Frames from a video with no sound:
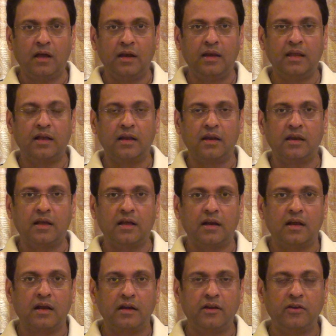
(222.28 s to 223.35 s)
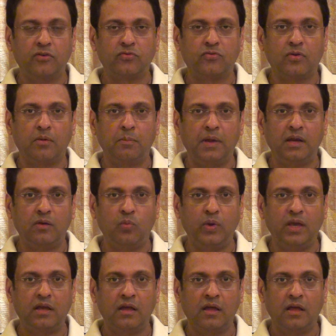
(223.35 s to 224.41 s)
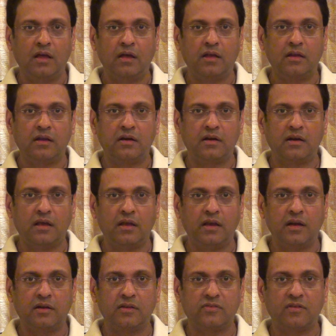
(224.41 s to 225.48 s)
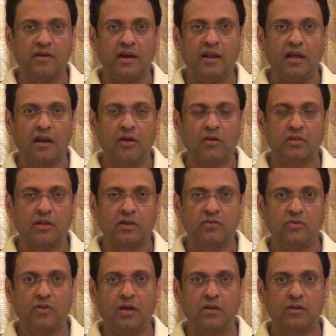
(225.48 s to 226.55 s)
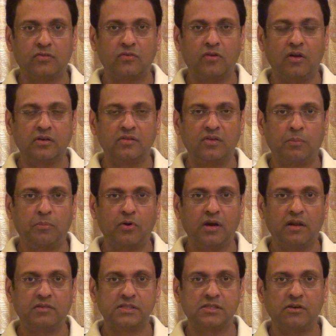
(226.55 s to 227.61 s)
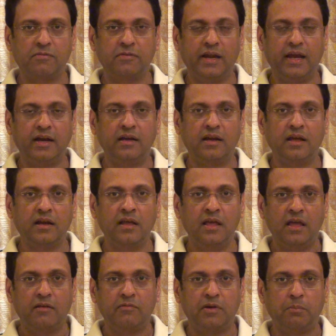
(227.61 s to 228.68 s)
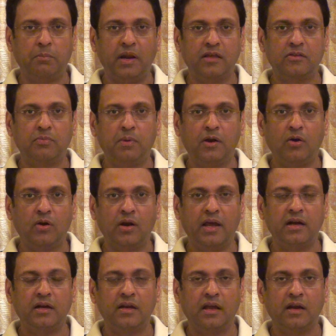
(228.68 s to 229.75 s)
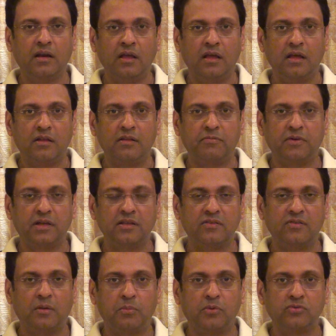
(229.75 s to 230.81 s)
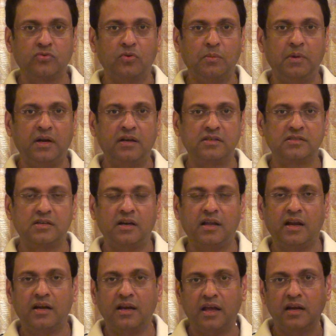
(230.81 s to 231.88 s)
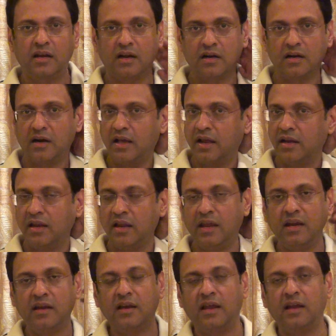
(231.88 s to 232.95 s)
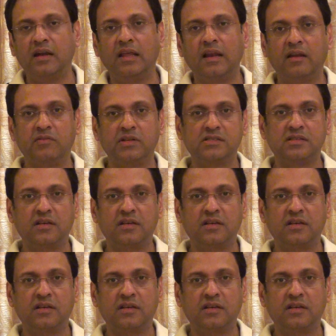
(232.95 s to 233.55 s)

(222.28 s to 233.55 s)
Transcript: Nickel continues to remain weak. It is trading around the strong support levels of 910. If it breaks below 910, the further supports could be tested at 900 and 890 levels.